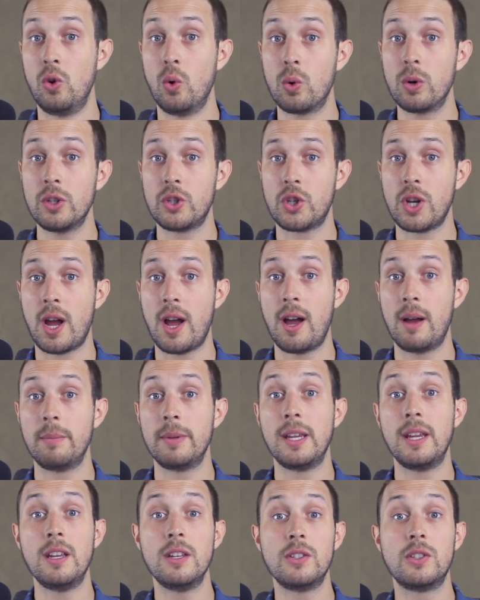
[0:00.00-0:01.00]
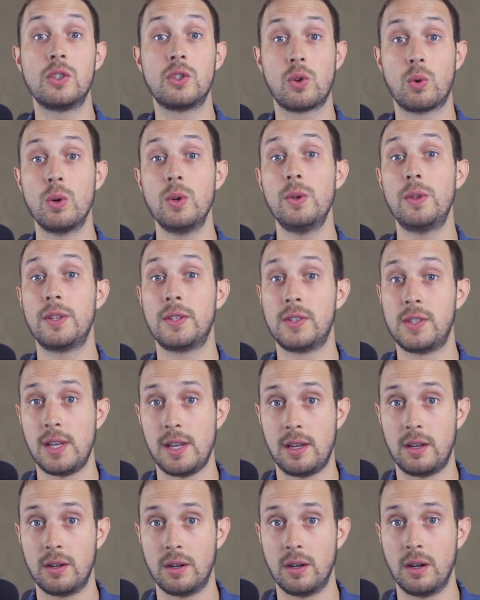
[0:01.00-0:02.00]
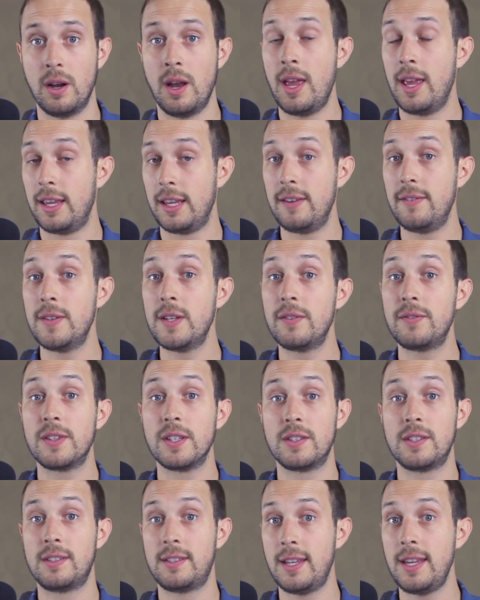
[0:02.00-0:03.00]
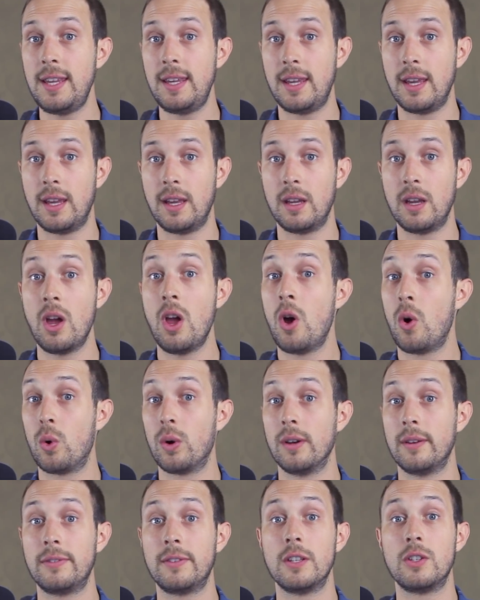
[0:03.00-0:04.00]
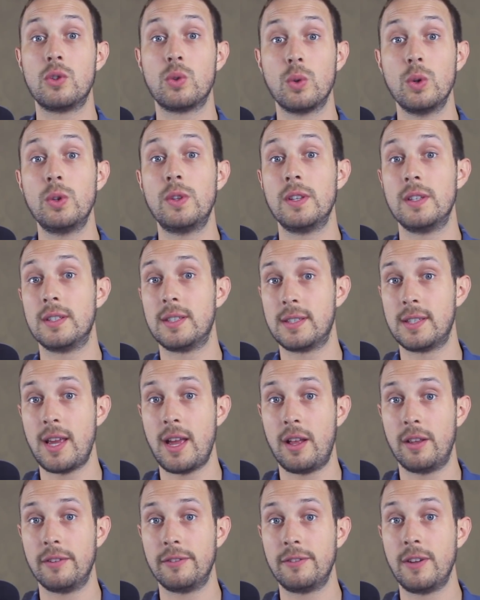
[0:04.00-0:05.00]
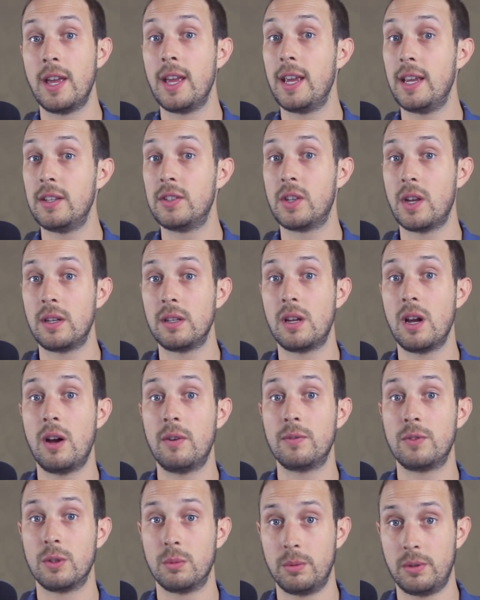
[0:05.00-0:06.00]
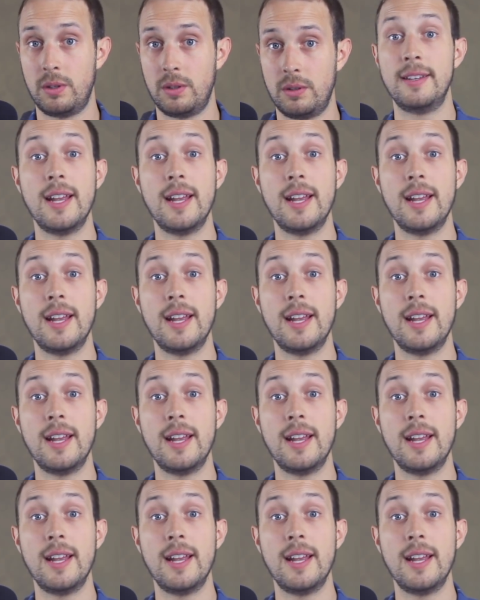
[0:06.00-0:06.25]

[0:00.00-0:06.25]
Your job is truth seeker, even if the seeking or if the truth itself is uncomfortable.